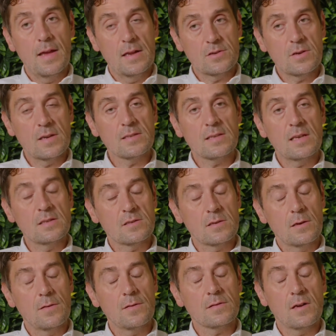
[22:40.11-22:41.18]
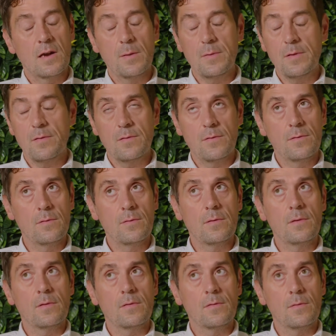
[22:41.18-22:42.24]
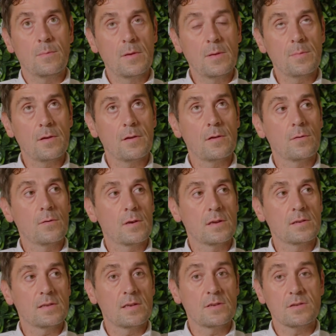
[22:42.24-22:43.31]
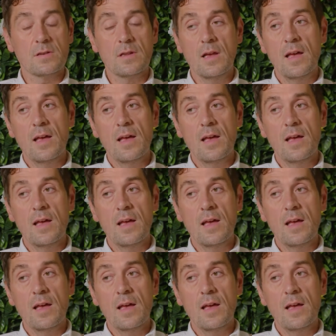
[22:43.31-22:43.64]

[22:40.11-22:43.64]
that translates a lot of the time into people in an organisation